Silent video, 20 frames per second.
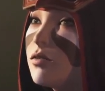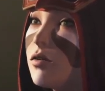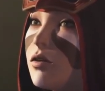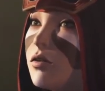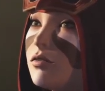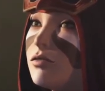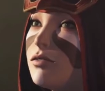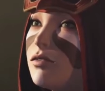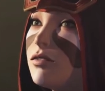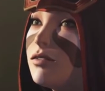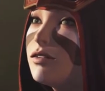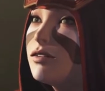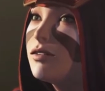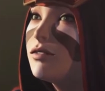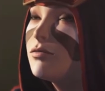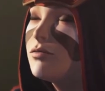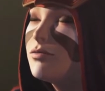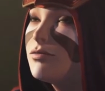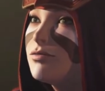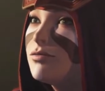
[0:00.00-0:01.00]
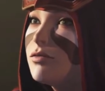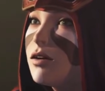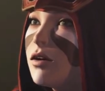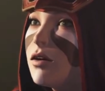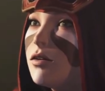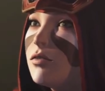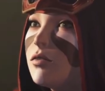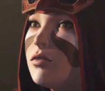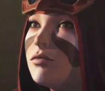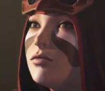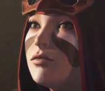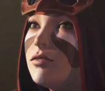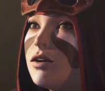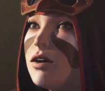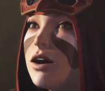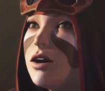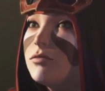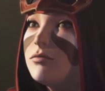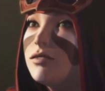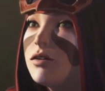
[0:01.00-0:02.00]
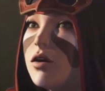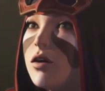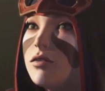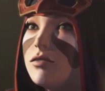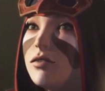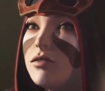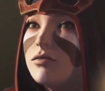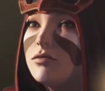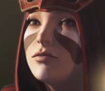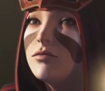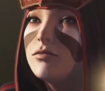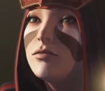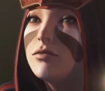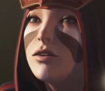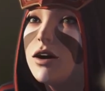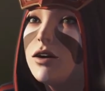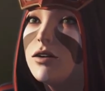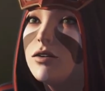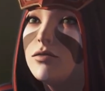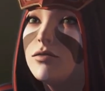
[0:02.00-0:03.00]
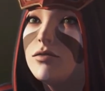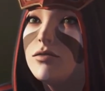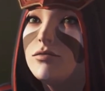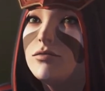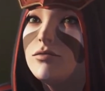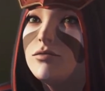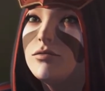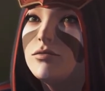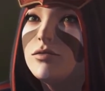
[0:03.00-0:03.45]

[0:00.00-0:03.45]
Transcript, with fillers: swear to thee, we shall fly beyond this isle.